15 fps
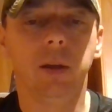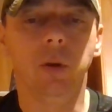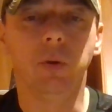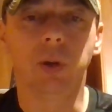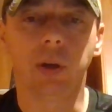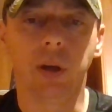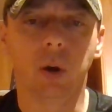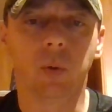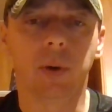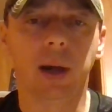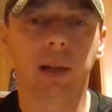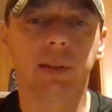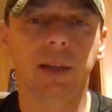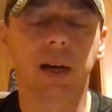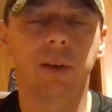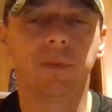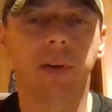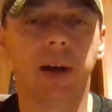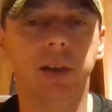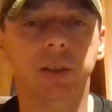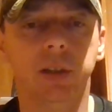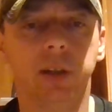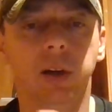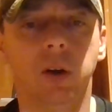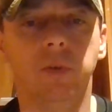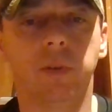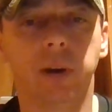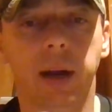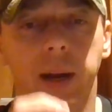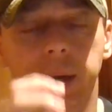You can go right there and find you an
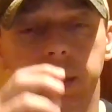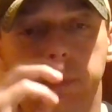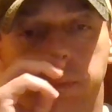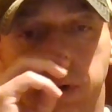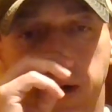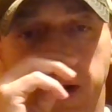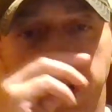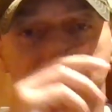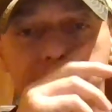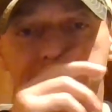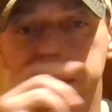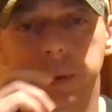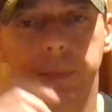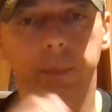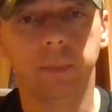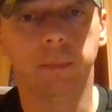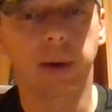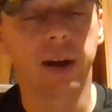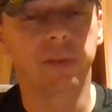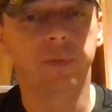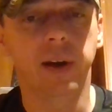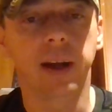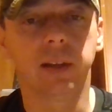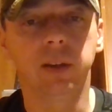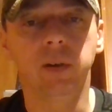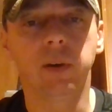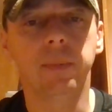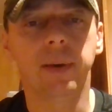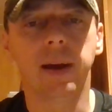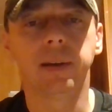overhanging branch. Matter of fact, you
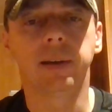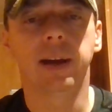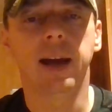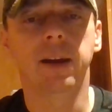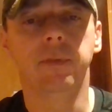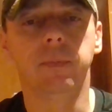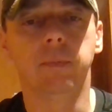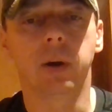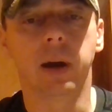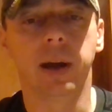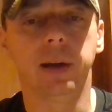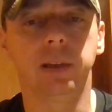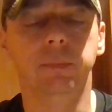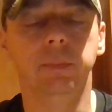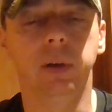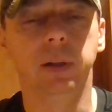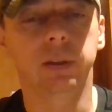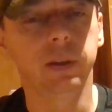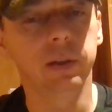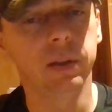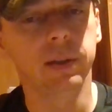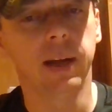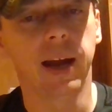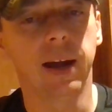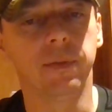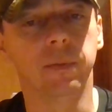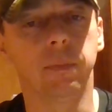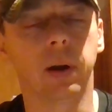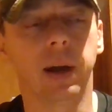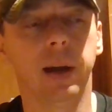don't even have to have a branch, but it's good to have
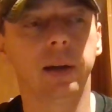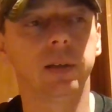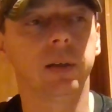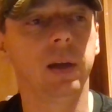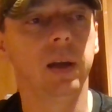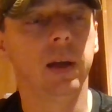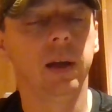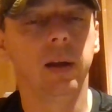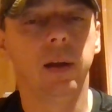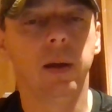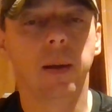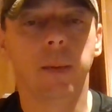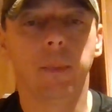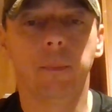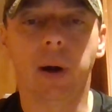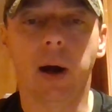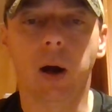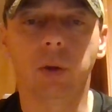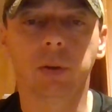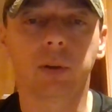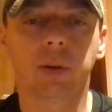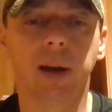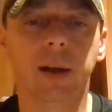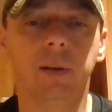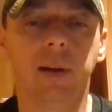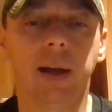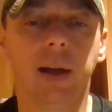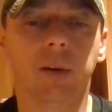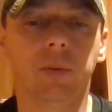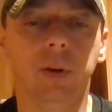a branch. Pile the ground
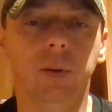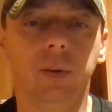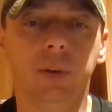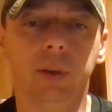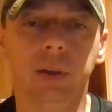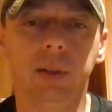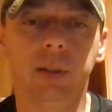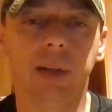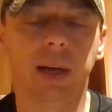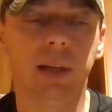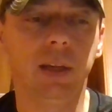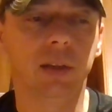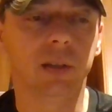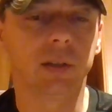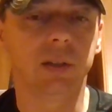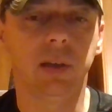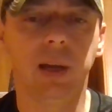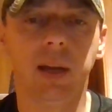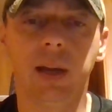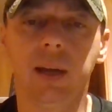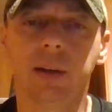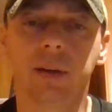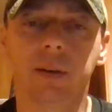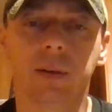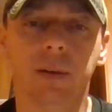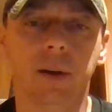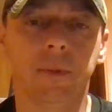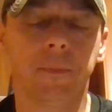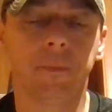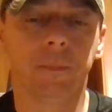out real good. Take you a stick
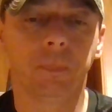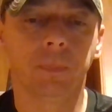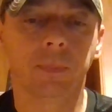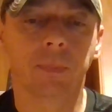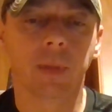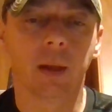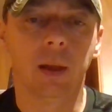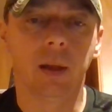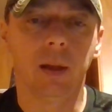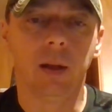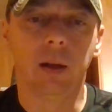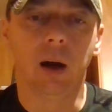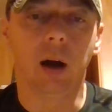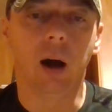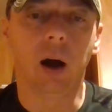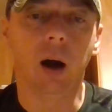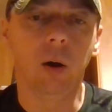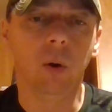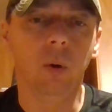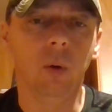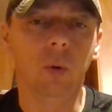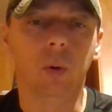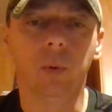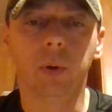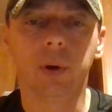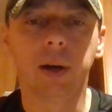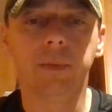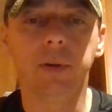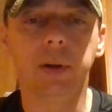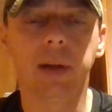or a hoe or
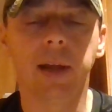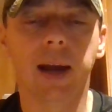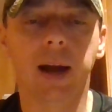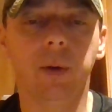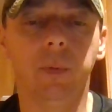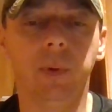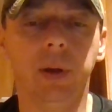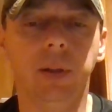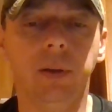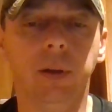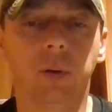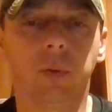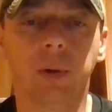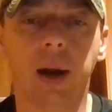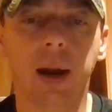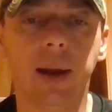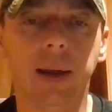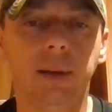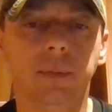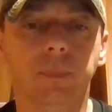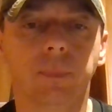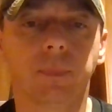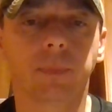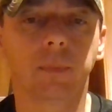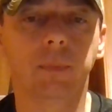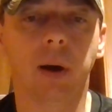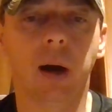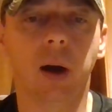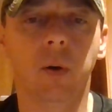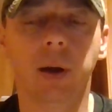whatever you got with you, a rake.
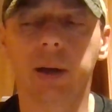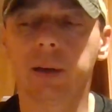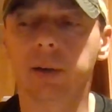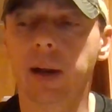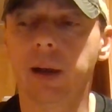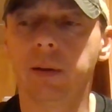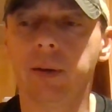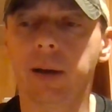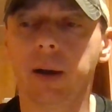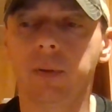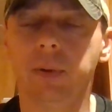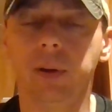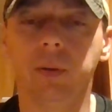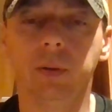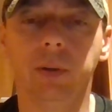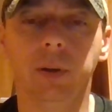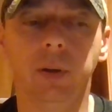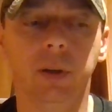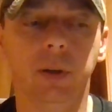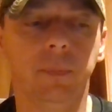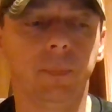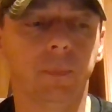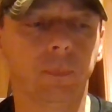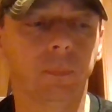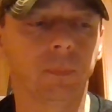Pile that ground out real good.